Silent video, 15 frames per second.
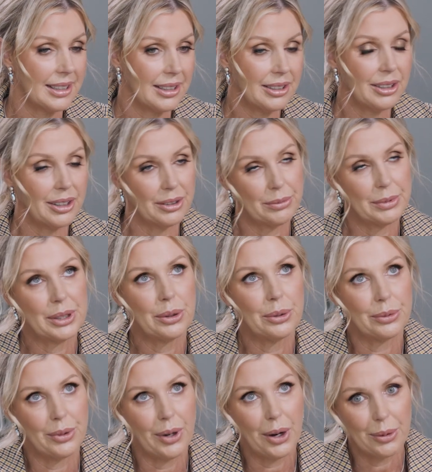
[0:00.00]
you know, we all
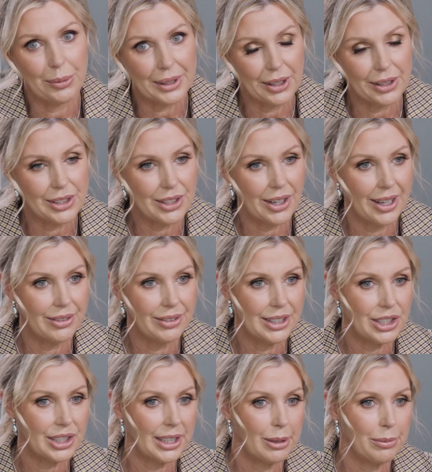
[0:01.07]
know we're going to die
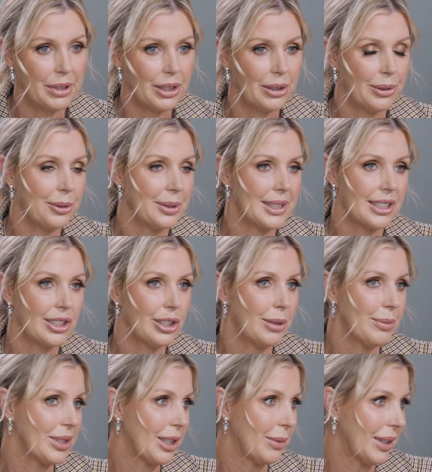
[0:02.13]
eventually, but you always
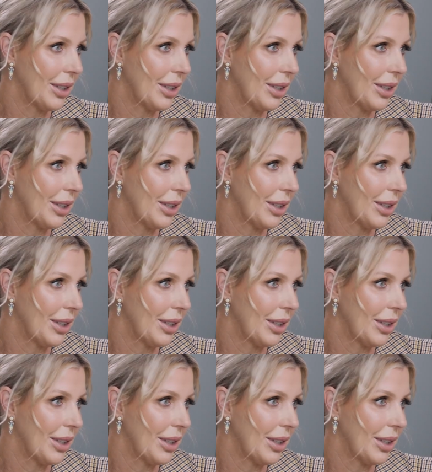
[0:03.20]
assume it's going